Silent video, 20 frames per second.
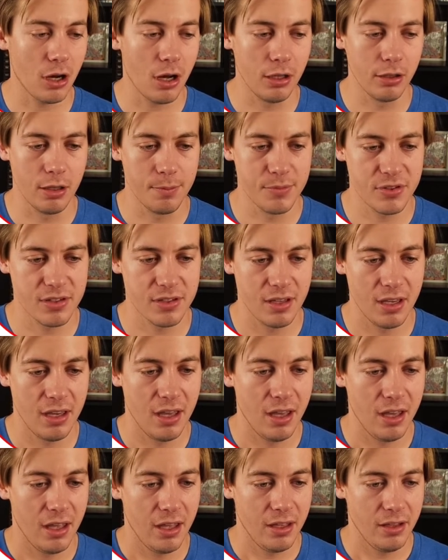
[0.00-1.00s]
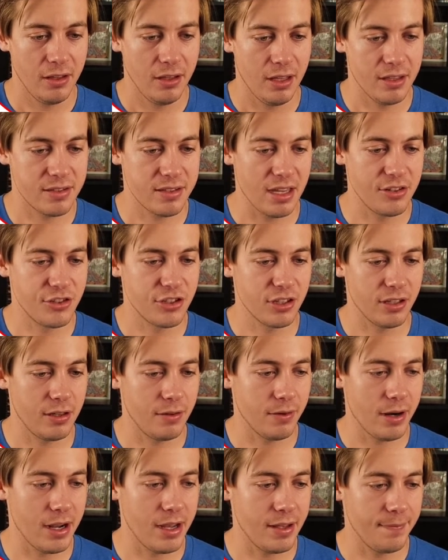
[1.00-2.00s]
columns
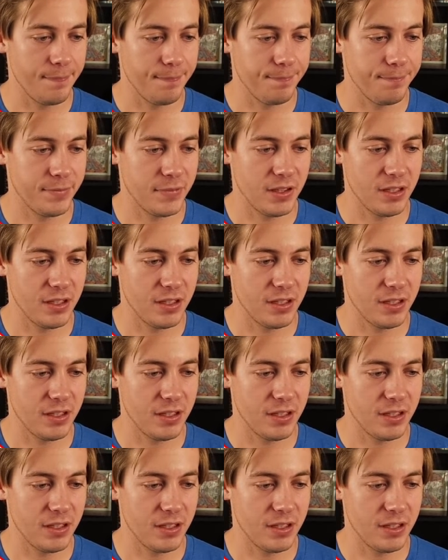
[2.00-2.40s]
essentially, right?